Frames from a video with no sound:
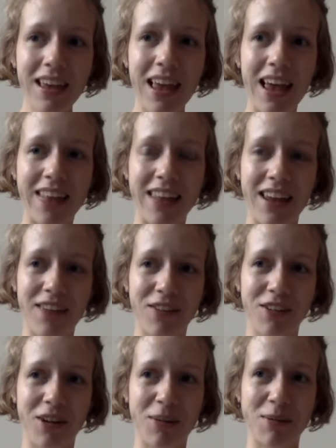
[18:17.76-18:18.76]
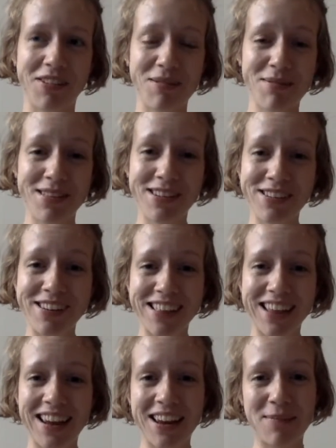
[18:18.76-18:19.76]
at the end of October, which I'm so
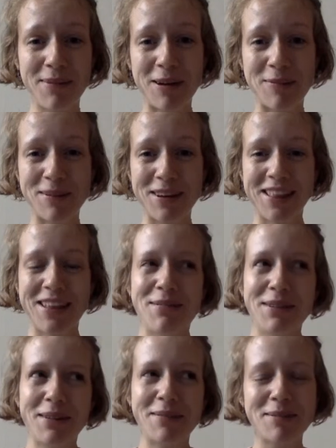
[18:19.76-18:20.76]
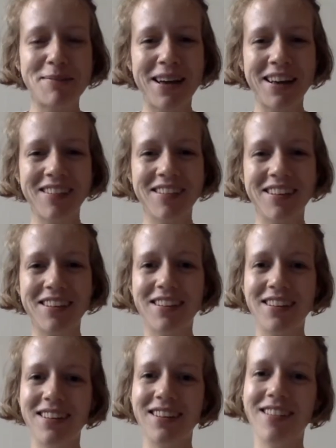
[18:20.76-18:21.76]
excited about because I'm coming back to
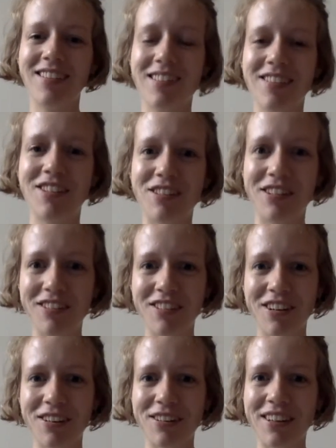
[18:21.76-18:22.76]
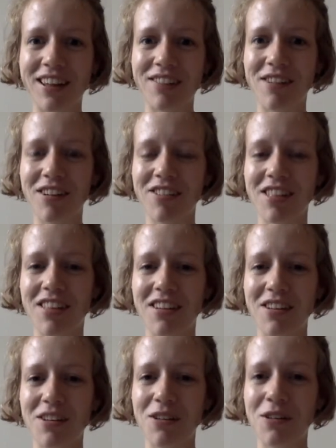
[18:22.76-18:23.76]
Toronto and then Rochester,
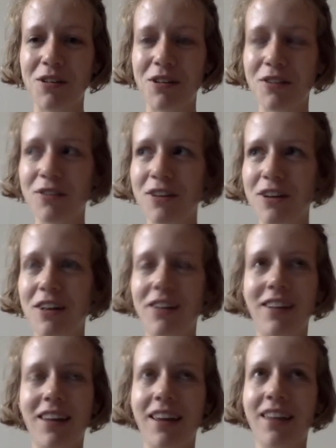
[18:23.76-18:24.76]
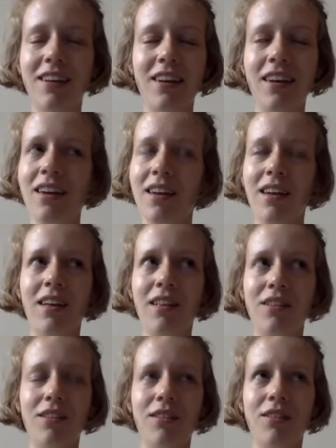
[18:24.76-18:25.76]
New York for like
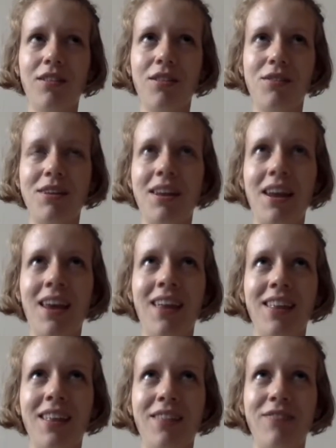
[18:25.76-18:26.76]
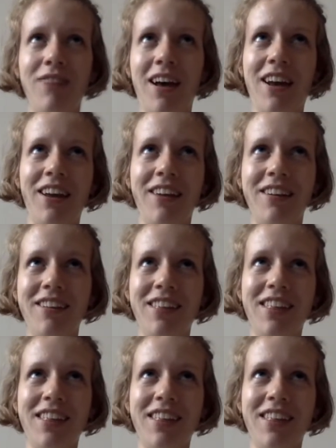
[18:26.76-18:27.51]
3 days. I